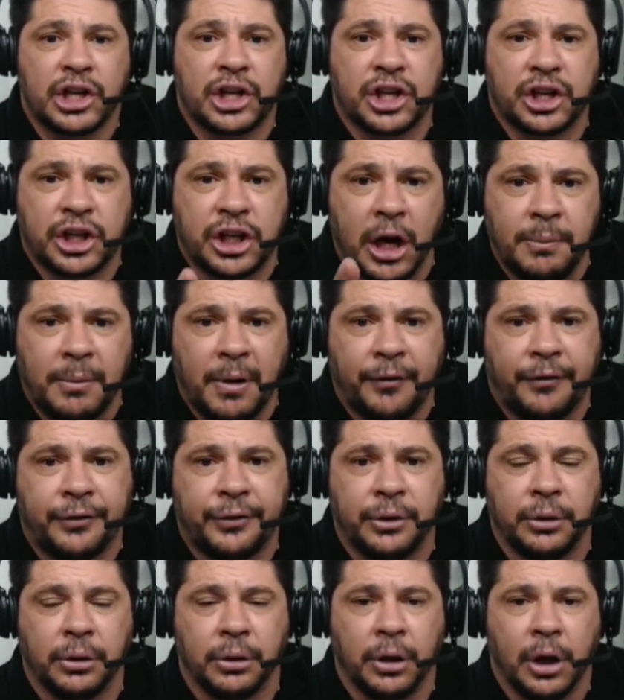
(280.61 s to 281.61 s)
Some
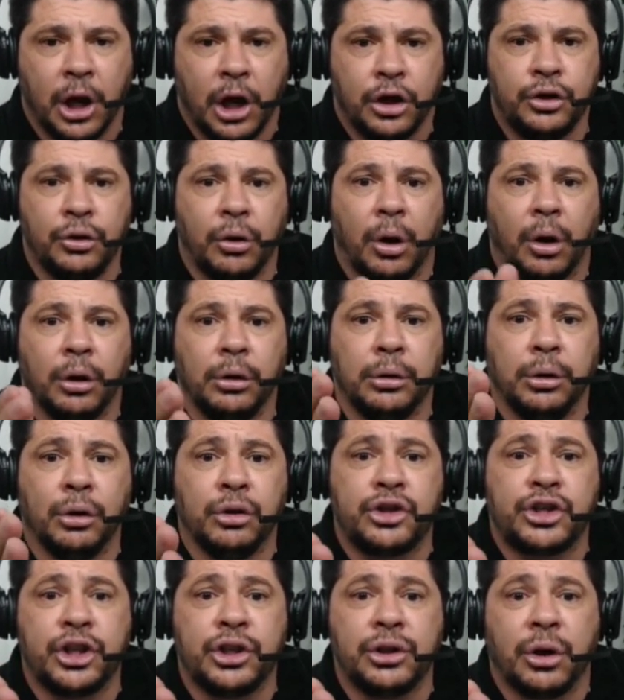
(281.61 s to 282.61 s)
of you, you're
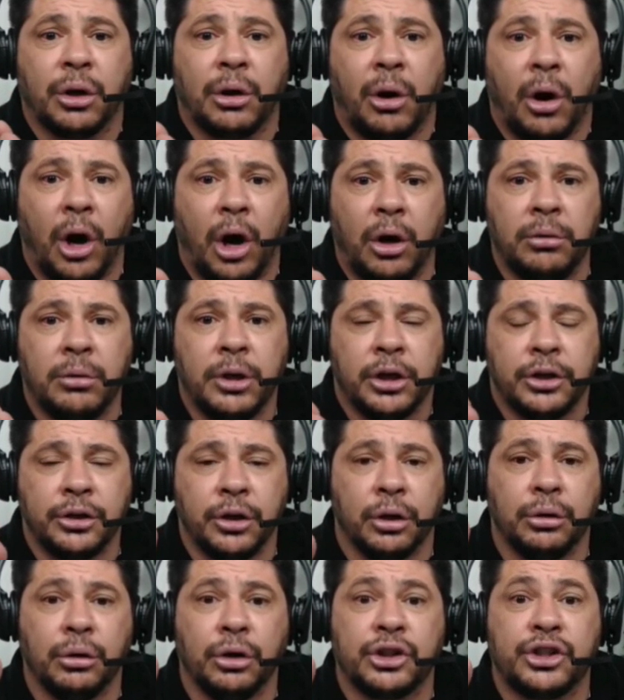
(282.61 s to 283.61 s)
losing your home,
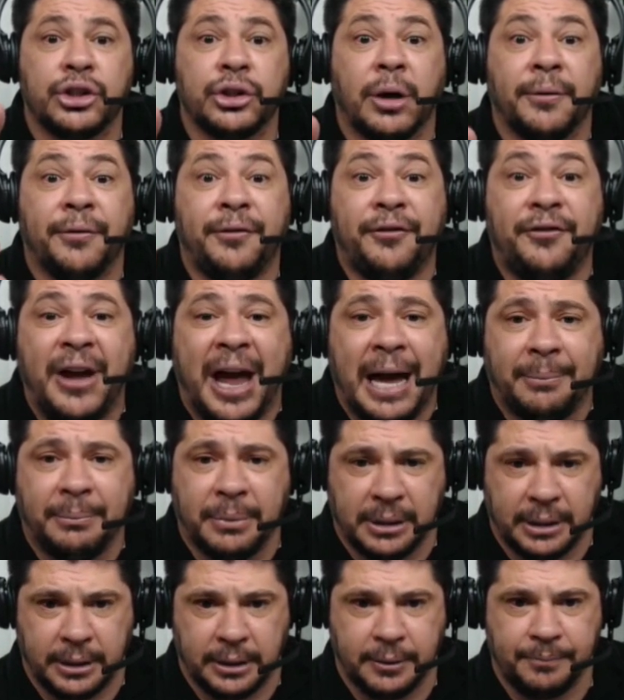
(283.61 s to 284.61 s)
you're losing your
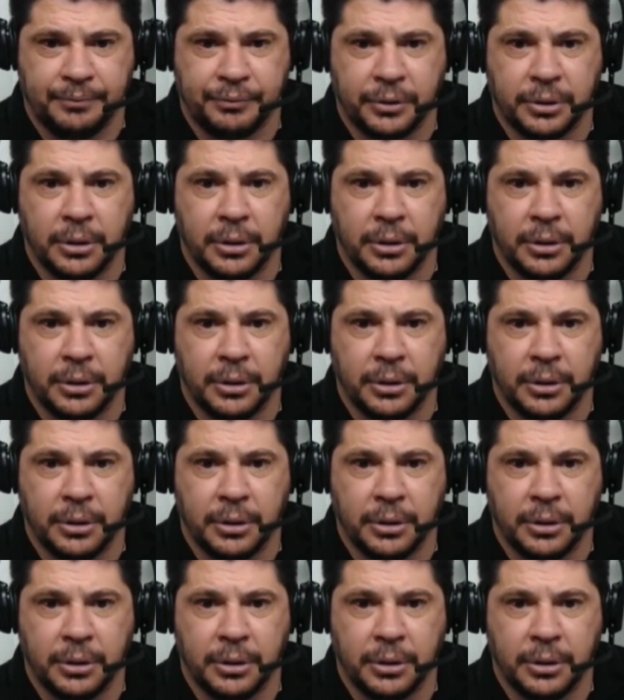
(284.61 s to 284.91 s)
family.